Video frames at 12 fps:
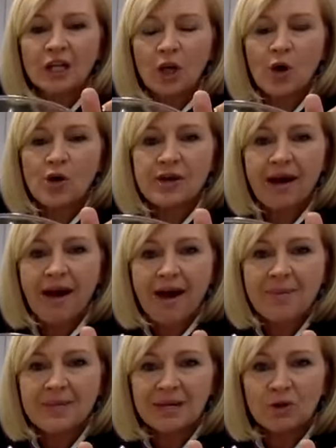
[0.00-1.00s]

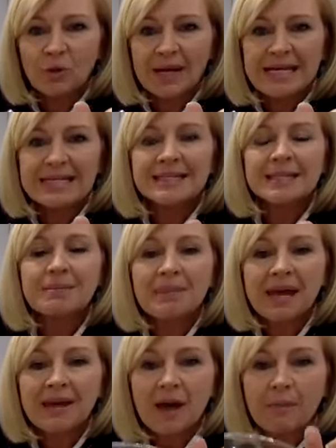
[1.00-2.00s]
low-carb ingredients that
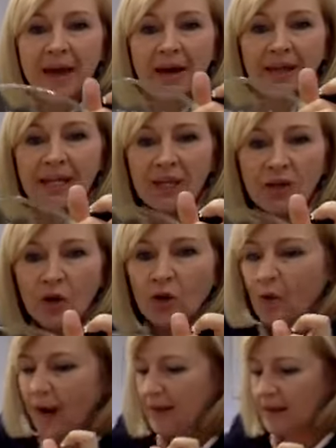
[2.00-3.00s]
make up our keto
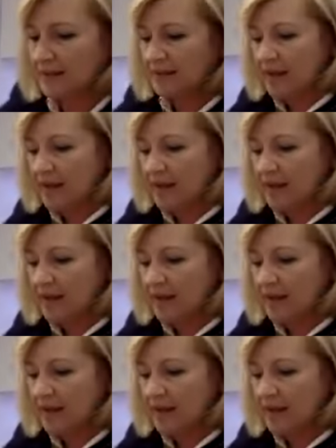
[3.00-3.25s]
crackers.